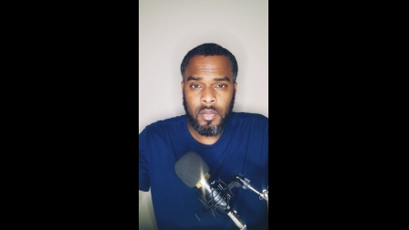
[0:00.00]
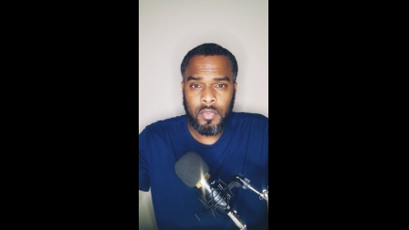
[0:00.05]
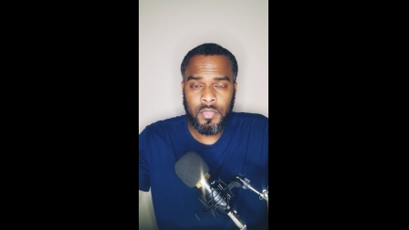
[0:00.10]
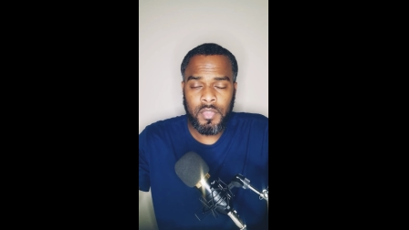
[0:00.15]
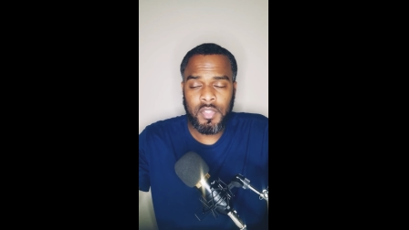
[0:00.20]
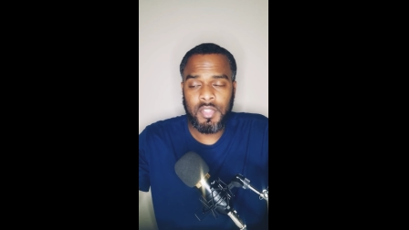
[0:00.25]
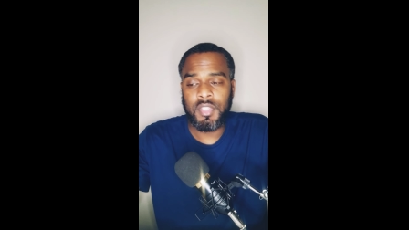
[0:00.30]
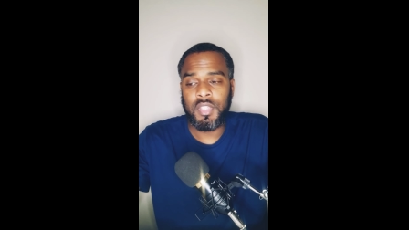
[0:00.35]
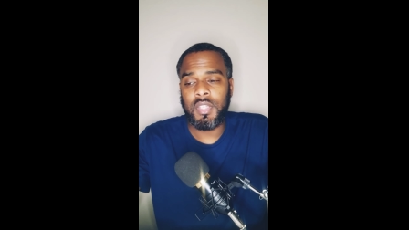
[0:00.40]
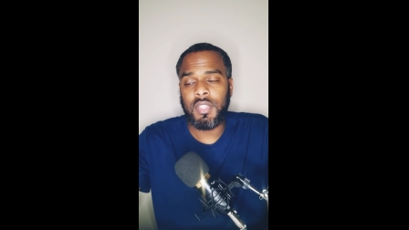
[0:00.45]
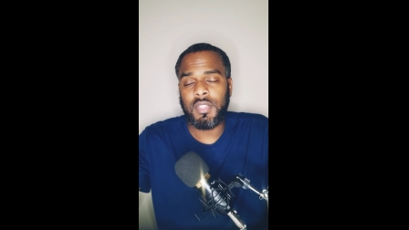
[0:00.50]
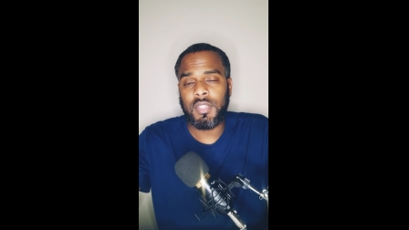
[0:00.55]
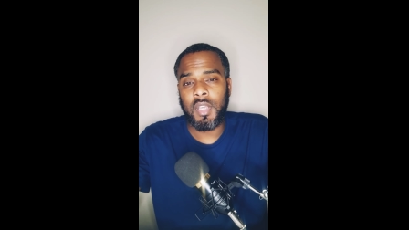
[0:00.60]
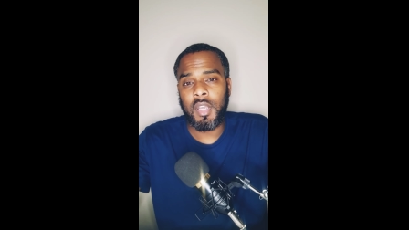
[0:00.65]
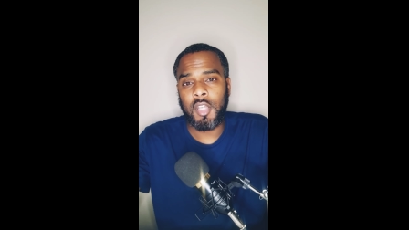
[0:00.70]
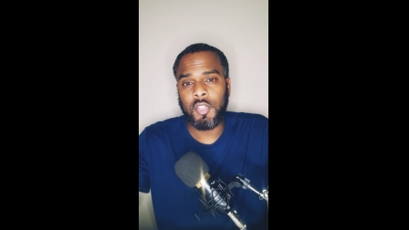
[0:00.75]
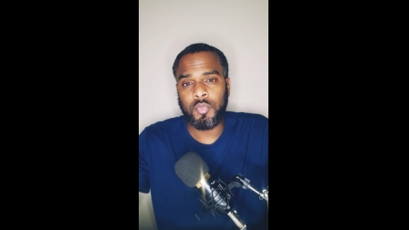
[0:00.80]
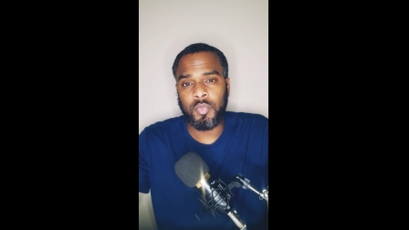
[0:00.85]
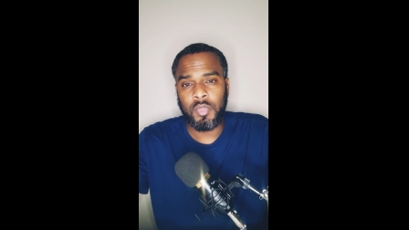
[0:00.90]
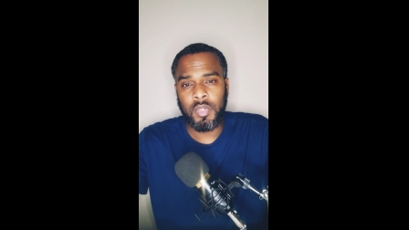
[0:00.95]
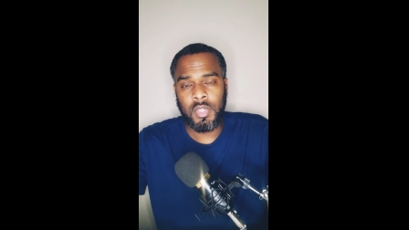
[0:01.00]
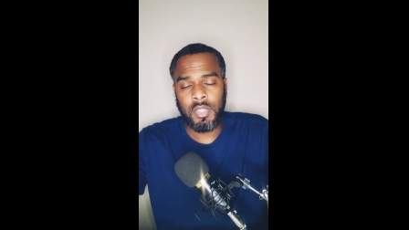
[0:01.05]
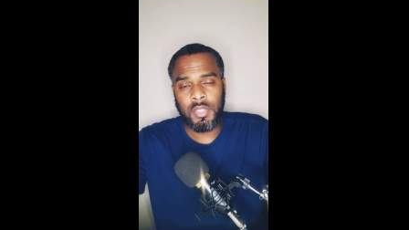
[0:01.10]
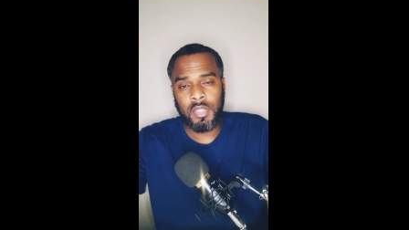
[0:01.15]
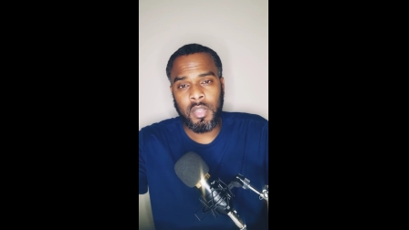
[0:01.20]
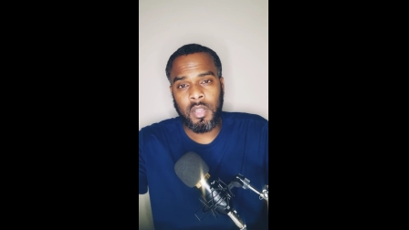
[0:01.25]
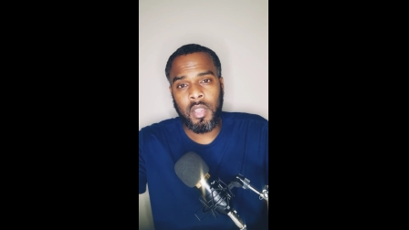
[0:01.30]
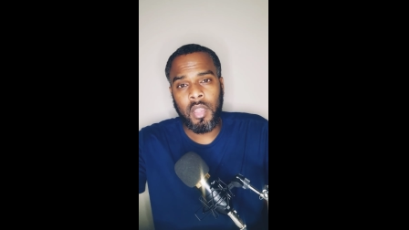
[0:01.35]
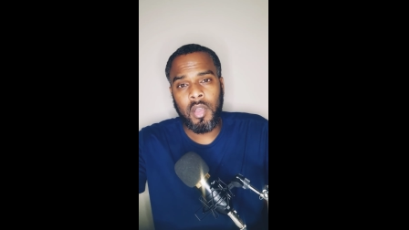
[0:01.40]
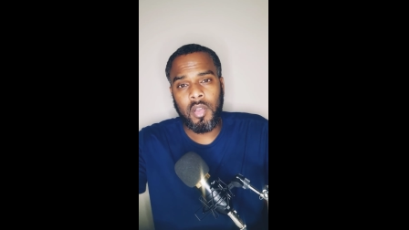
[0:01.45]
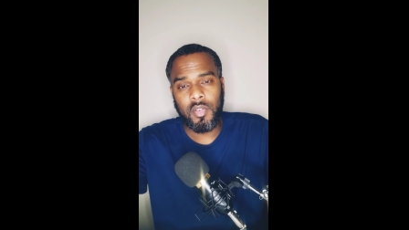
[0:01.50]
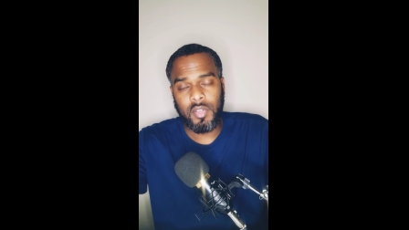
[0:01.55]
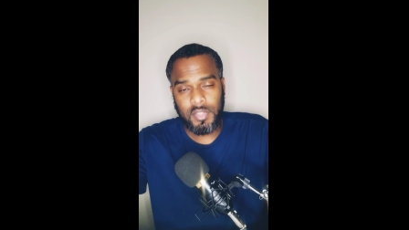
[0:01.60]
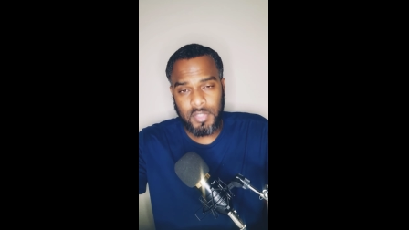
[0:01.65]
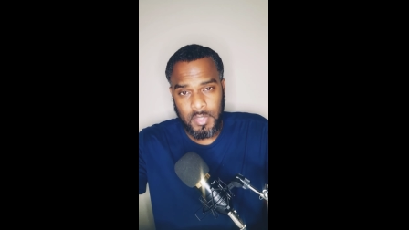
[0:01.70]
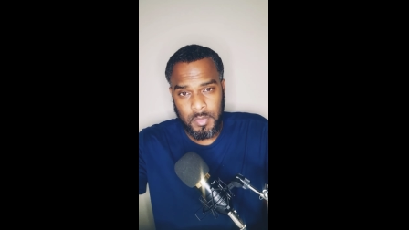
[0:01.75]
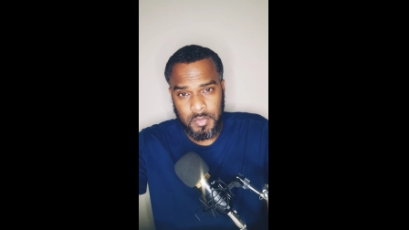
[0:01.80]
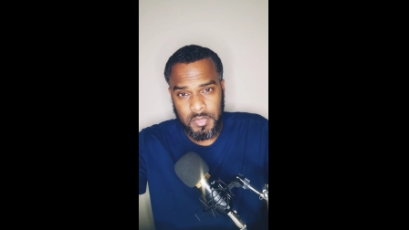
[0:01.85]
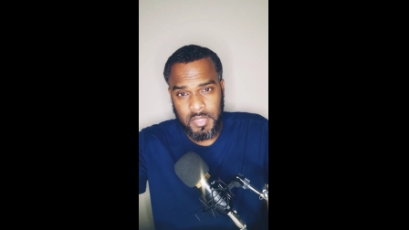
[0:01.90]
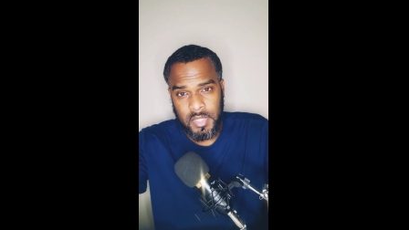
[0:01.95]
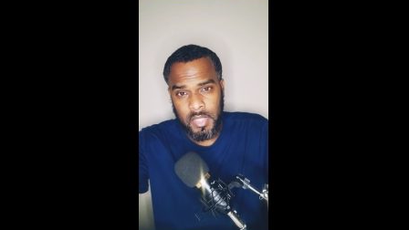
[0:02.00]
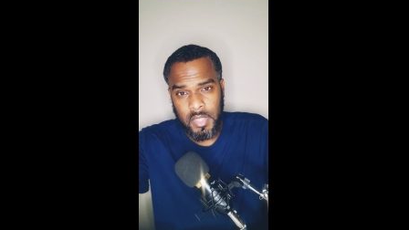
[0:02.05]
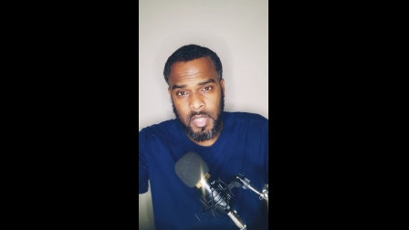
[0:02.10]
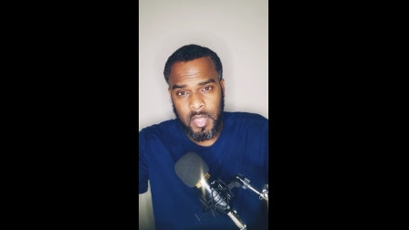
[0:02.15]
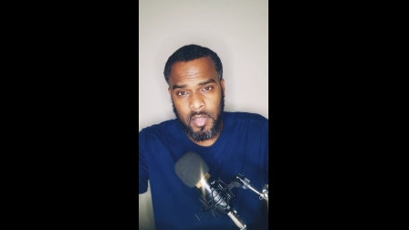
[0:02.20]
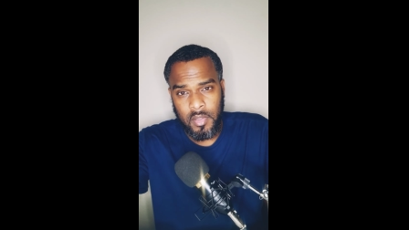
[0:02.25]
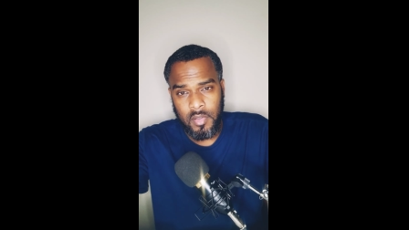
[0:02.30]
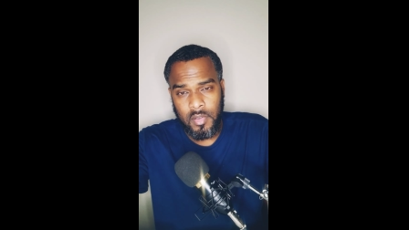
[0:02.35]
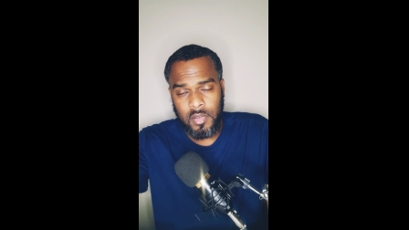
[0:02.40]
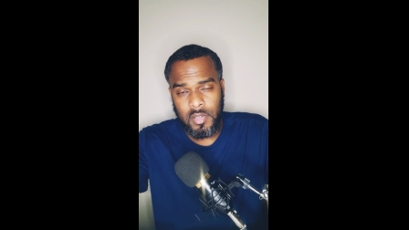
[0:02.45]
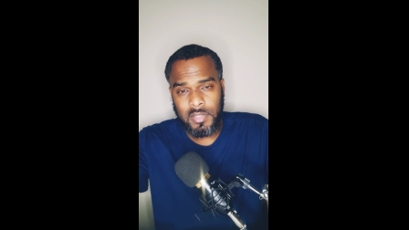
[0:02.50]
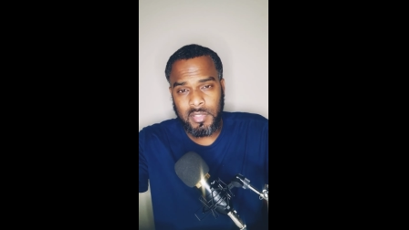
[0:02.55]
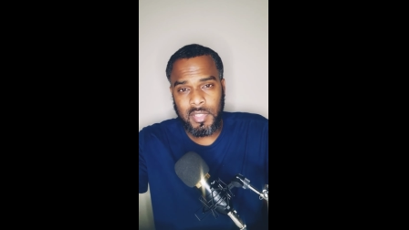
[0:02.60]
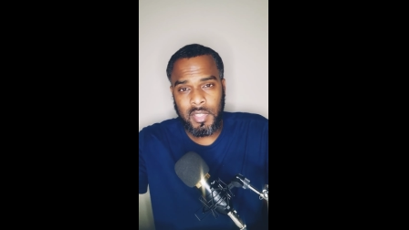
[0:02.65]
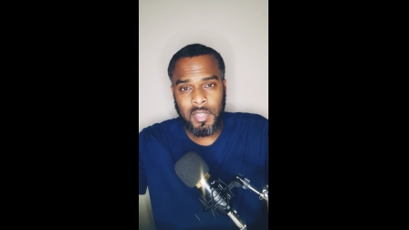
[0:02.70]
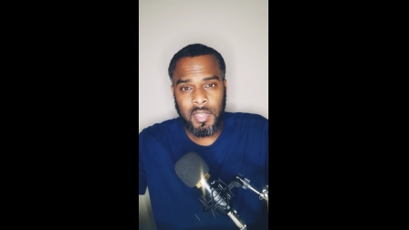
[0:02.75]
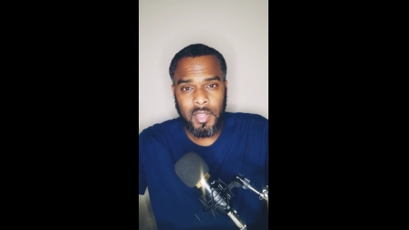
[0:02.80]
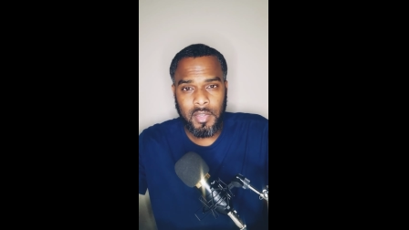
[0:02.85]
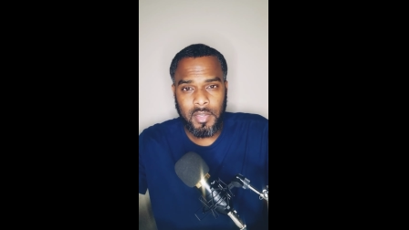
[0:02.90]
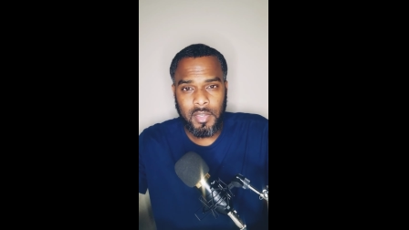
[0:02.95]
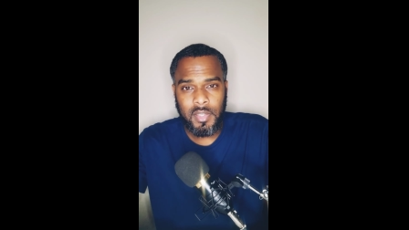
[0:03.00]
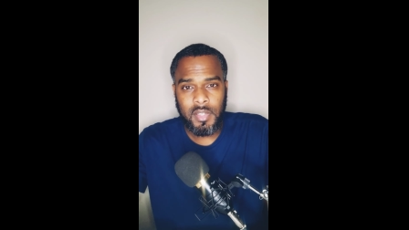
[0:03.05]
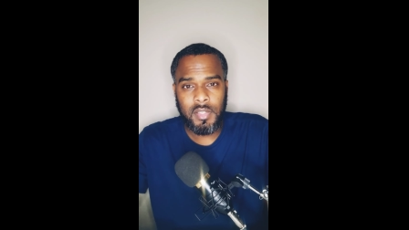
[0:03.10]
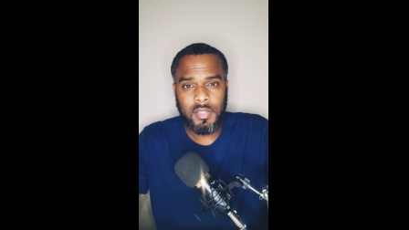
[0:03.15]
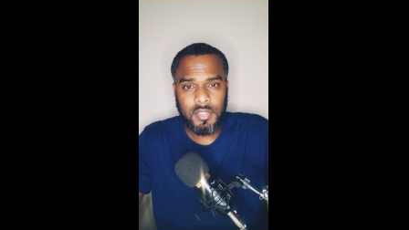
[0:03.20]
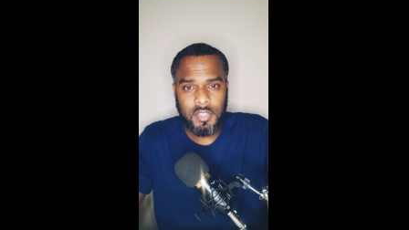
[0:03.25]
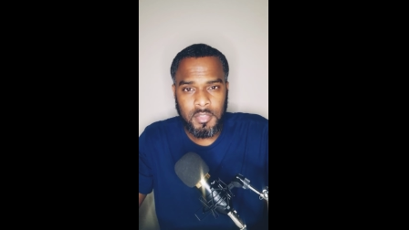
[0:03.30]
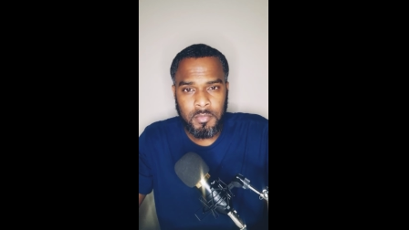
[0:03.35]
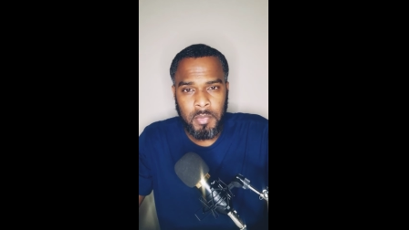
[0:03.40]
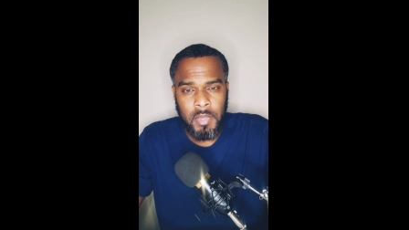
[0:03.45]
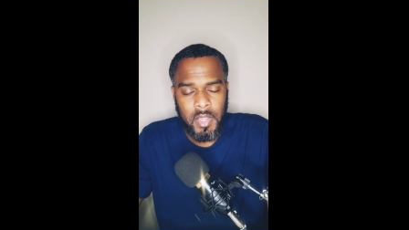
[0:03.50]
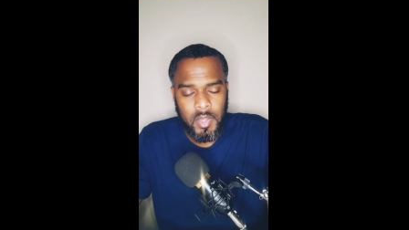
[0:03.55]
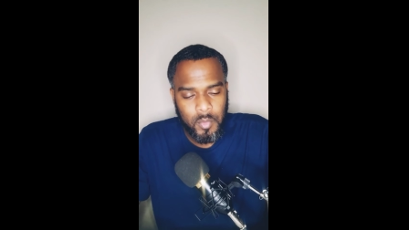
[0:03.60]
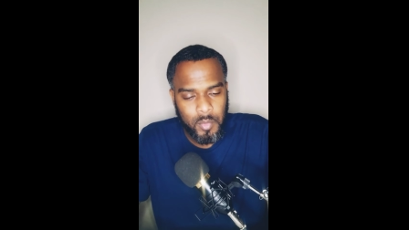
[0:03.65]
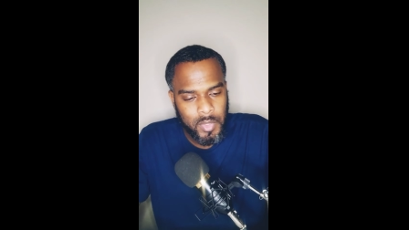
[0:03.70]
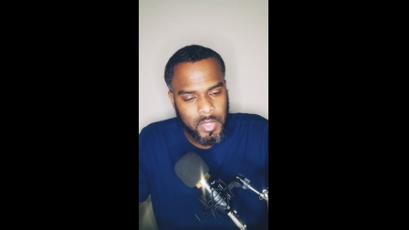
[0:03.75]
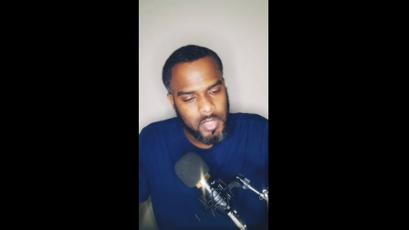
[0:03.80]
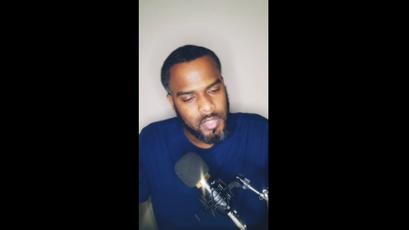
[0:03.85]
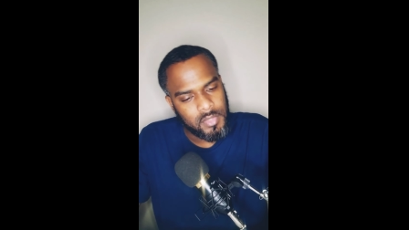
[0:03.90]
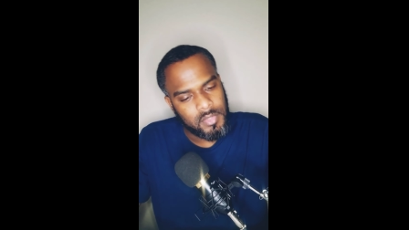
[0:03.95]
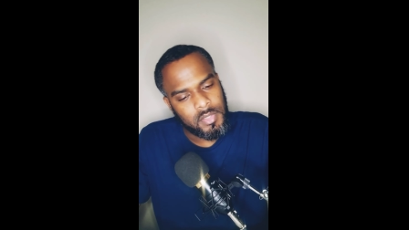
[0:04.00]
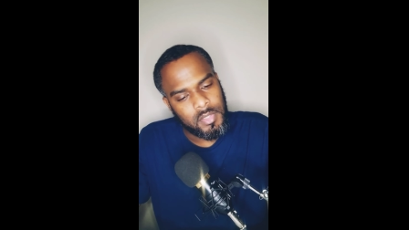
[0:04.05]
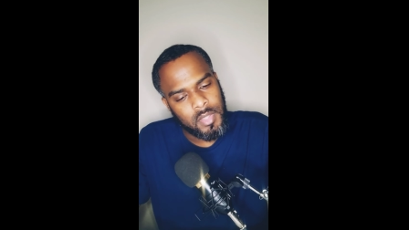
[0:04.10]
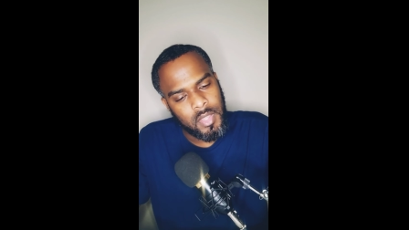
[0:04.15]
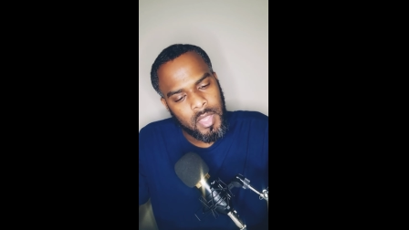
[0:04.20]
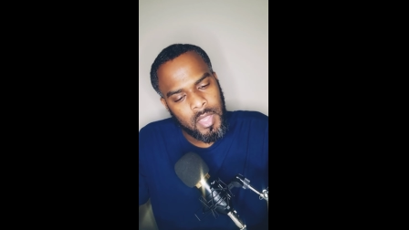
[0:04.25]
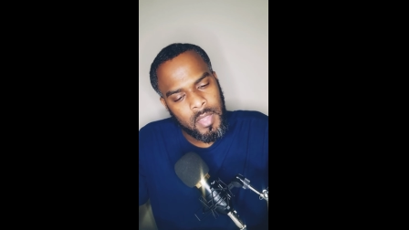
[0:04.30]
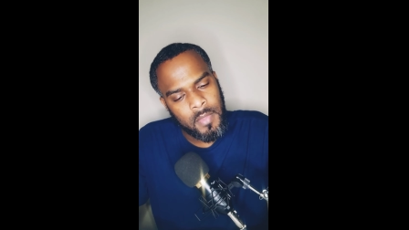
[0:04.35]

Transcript: the Gentiles were under the law because it was in their hearts and their conscience bear witness to that.